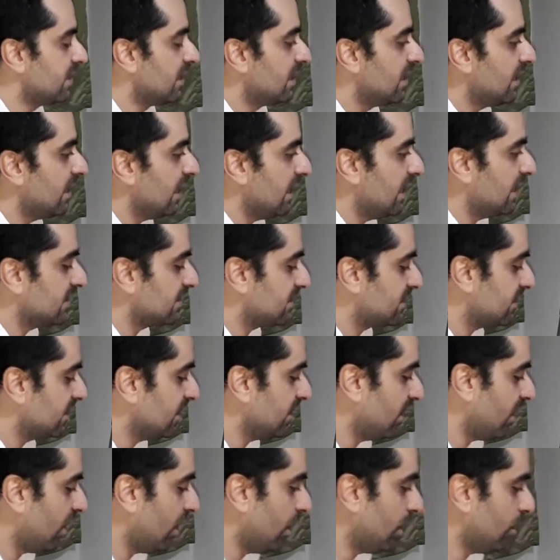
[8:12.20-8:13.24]
and
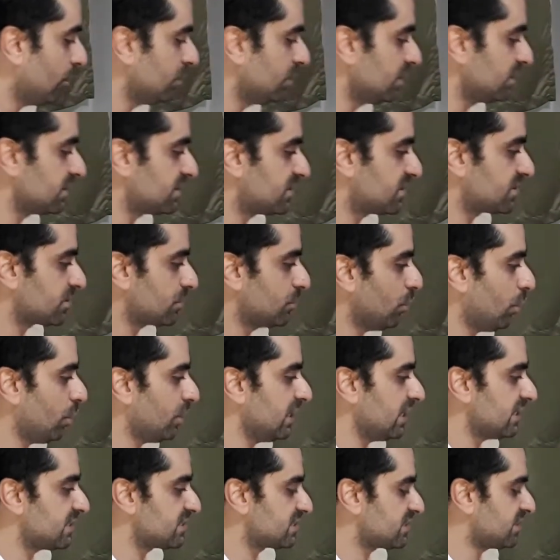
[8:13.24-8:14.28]
Havertz,
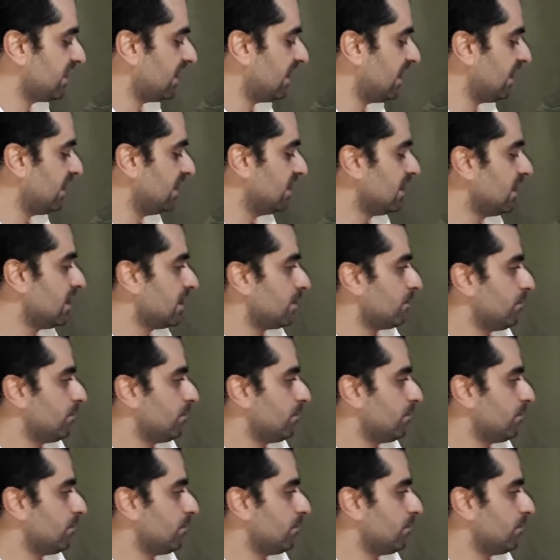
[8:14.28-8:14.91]
Goretzka,